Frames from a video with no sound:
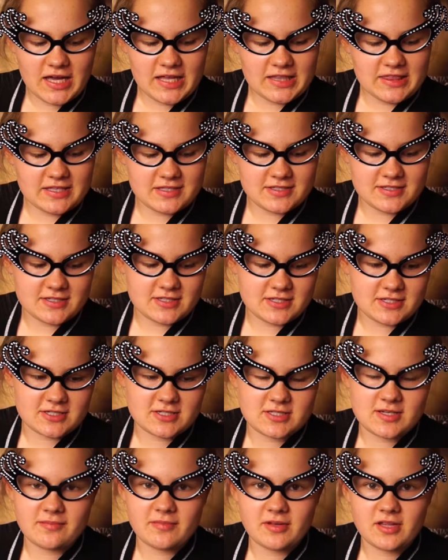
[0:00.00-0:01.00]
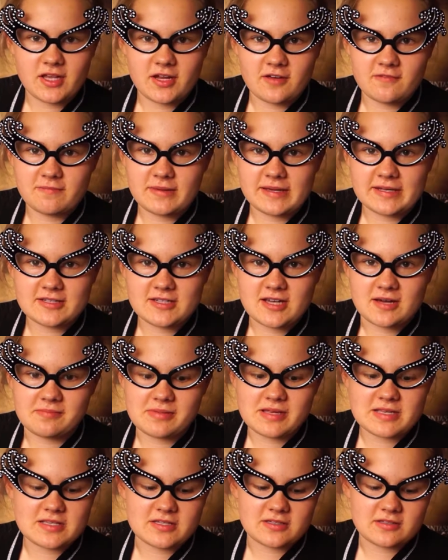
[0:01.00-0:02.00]
This is just something that I've picked up
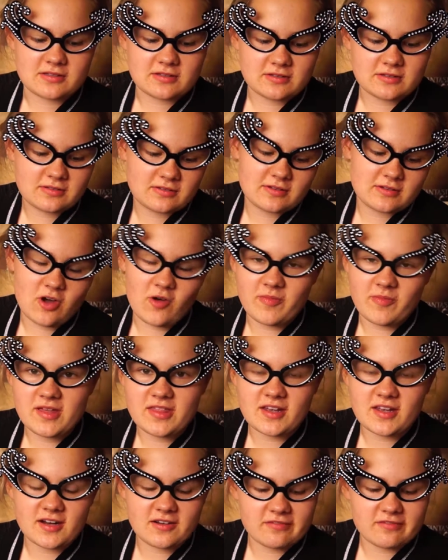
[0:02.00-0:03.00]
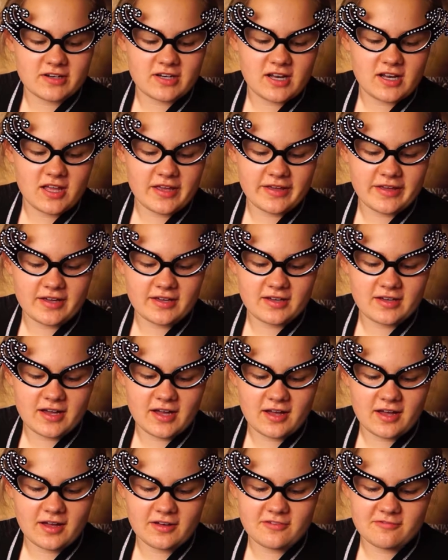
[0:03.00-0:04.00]
as a hobby that I really like.
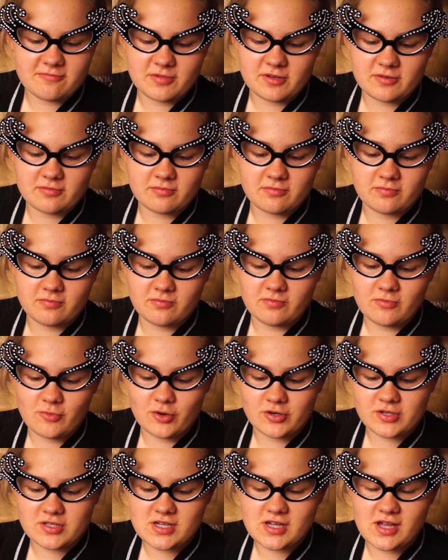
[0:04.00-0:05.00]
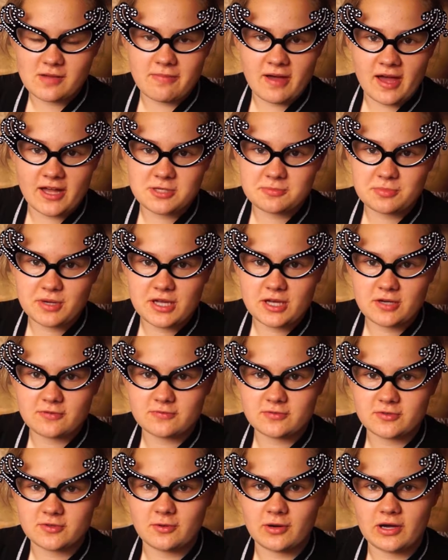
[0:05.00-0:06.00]
I've been wanting a badge maker
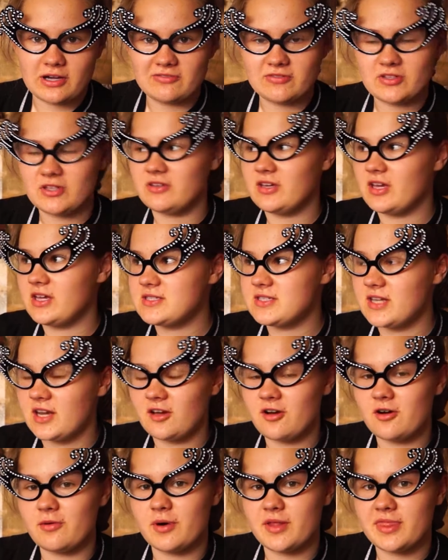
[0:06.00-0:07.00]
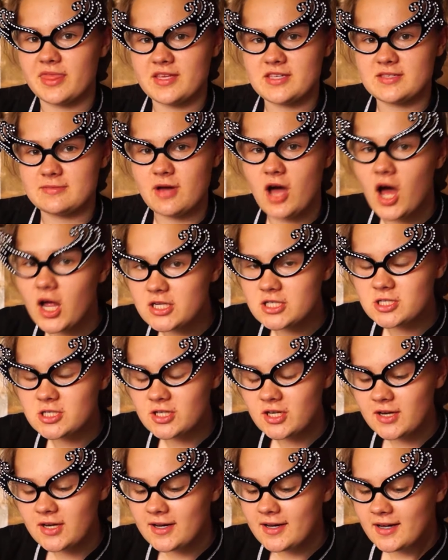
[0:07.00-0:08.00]
for quite a few years, and I got one this March.
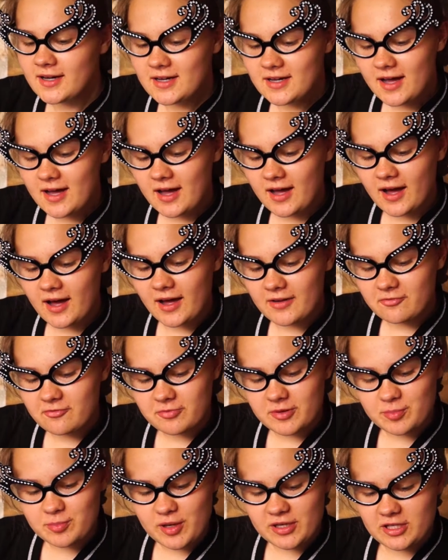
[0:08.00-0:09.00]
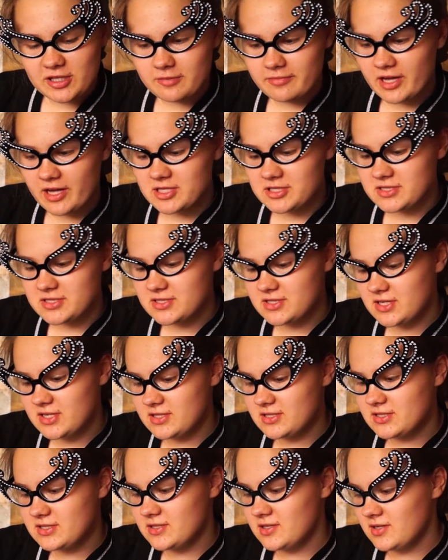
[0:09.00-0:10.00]
I've been making badges
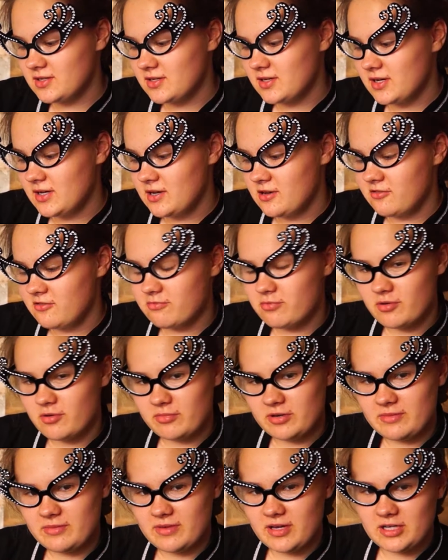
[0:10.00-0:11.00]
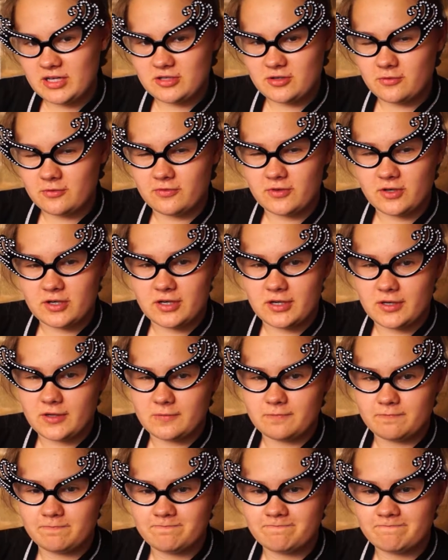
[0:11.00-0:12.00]
since. I've probably made over